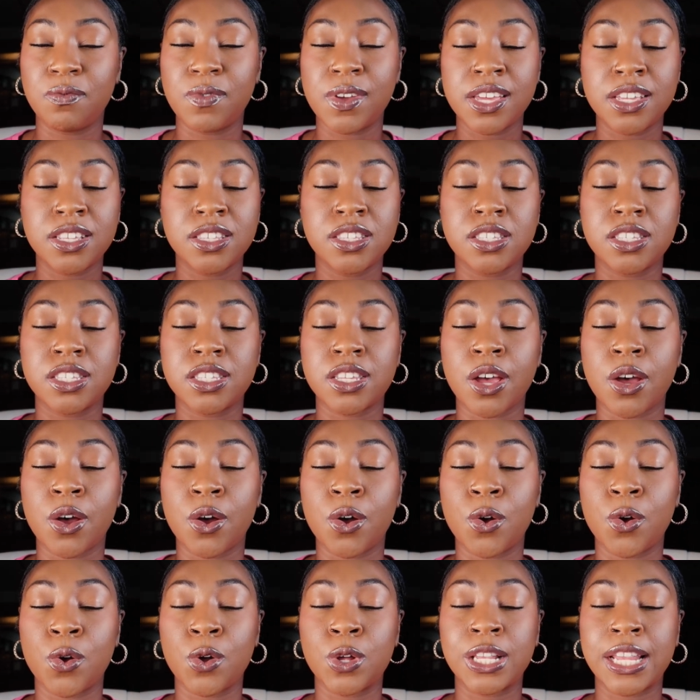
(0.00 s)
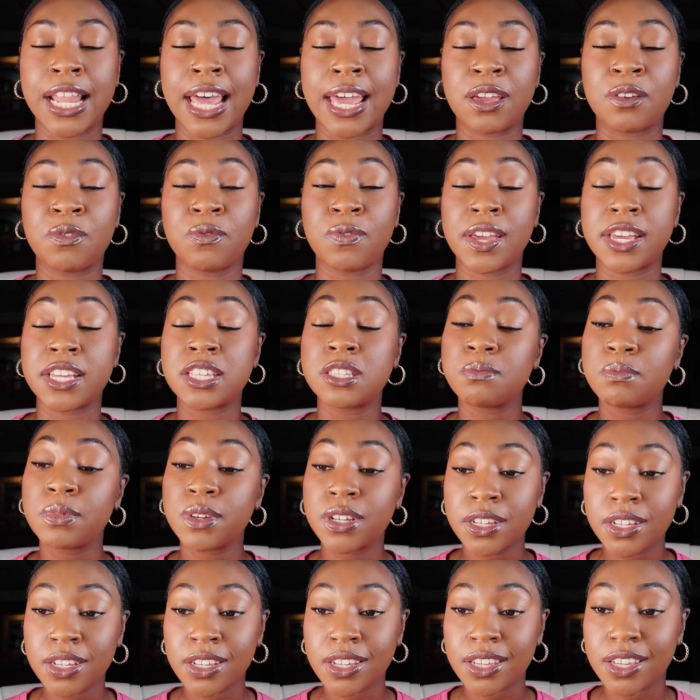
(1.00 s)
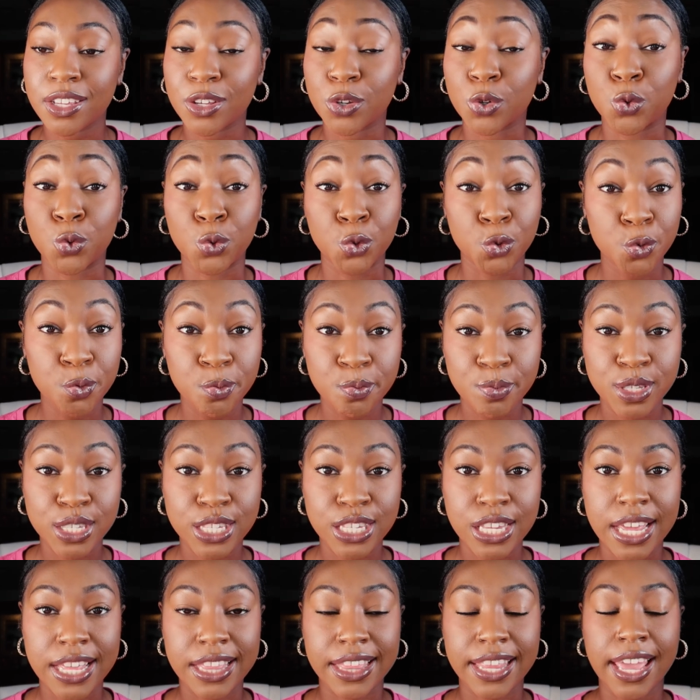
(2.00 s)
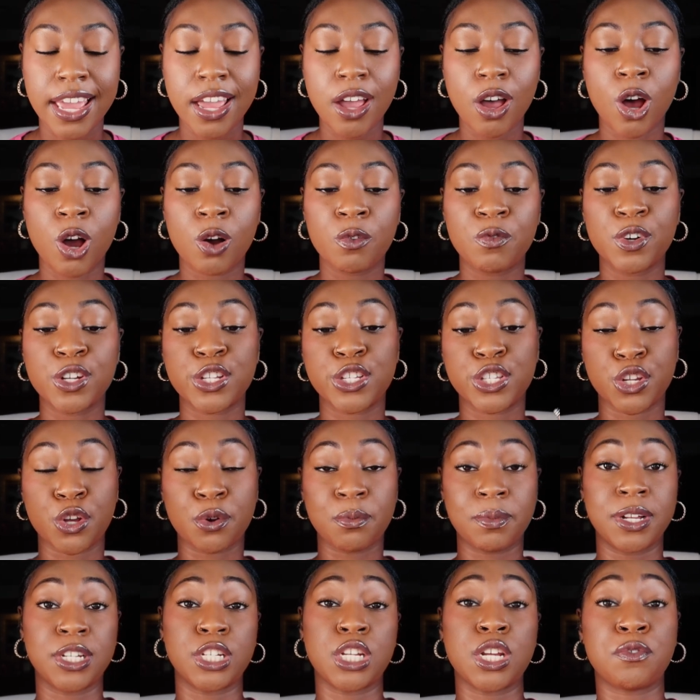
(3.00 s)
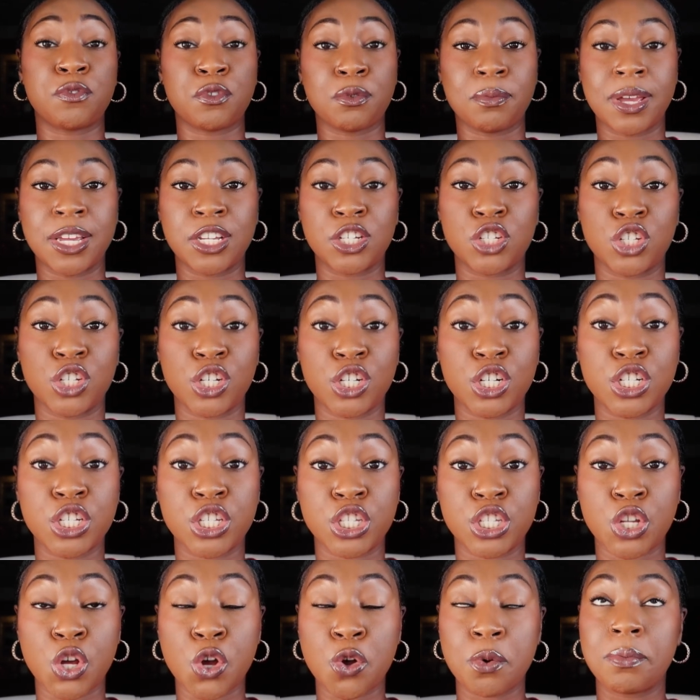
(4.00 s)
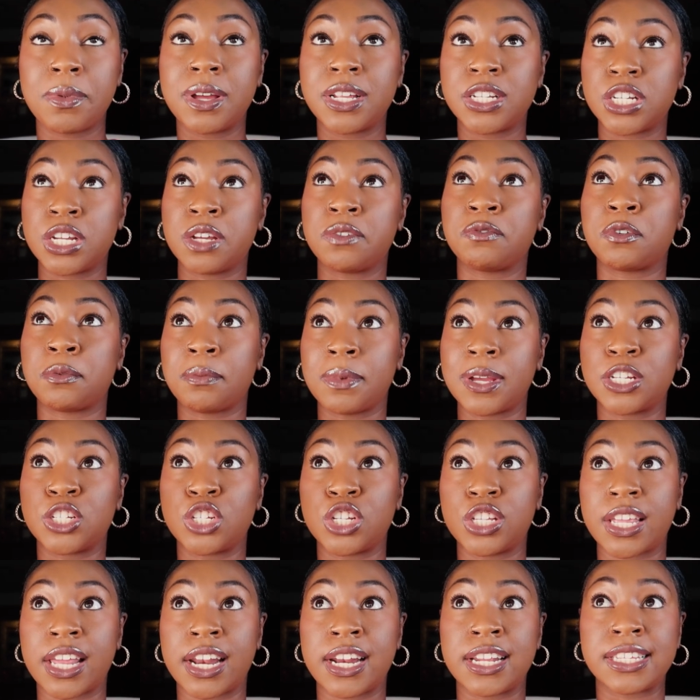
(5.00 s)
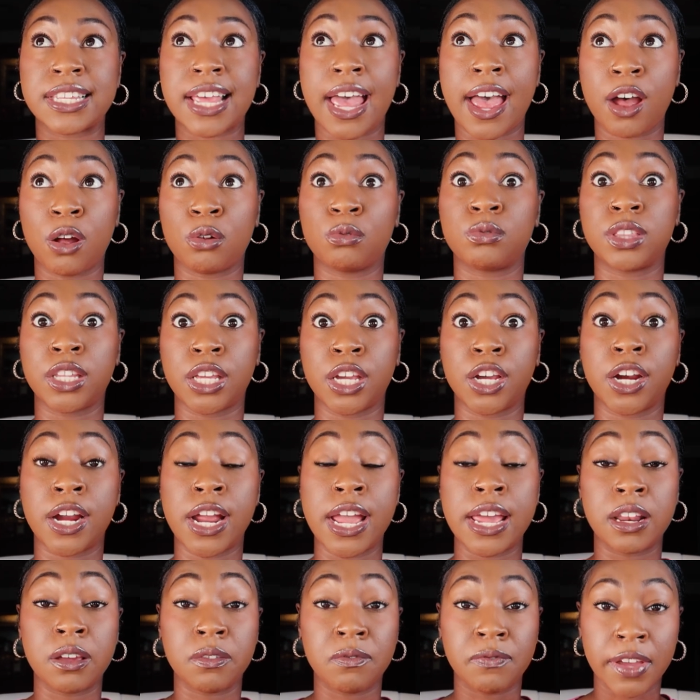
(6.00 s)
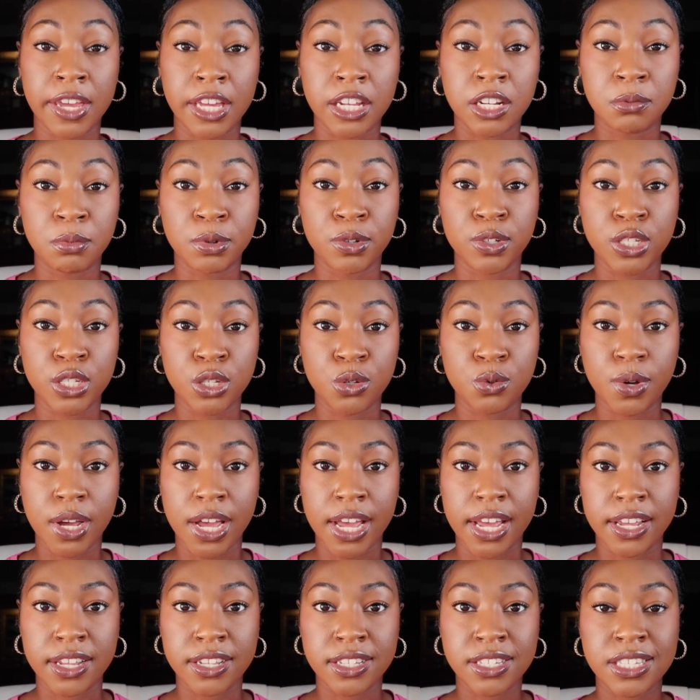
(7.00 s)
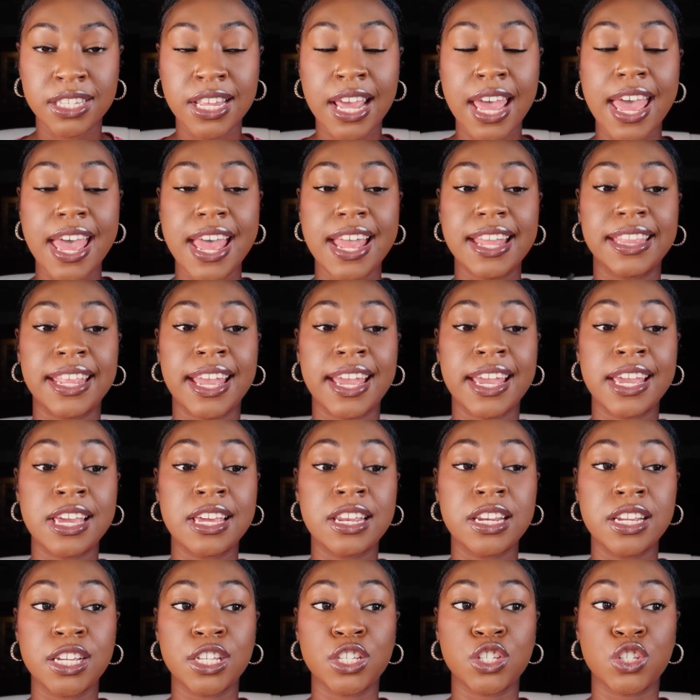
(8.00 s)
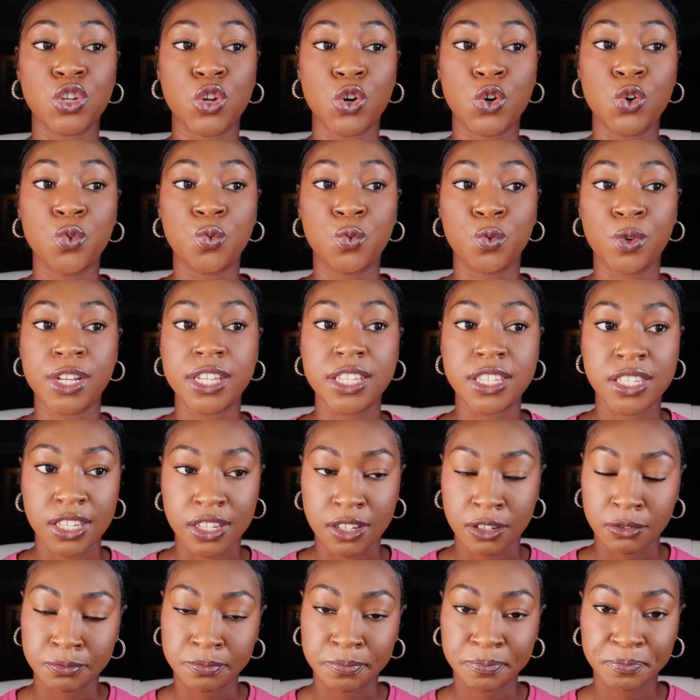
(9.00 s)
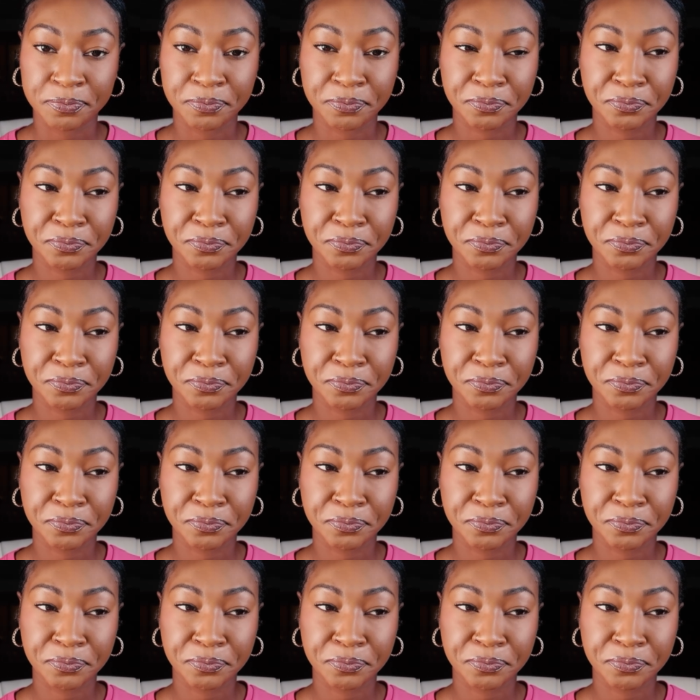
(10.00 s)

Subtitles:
it's so like Facebook groups, they offer so much information. There's so much information that is out there and available to us that it is no reason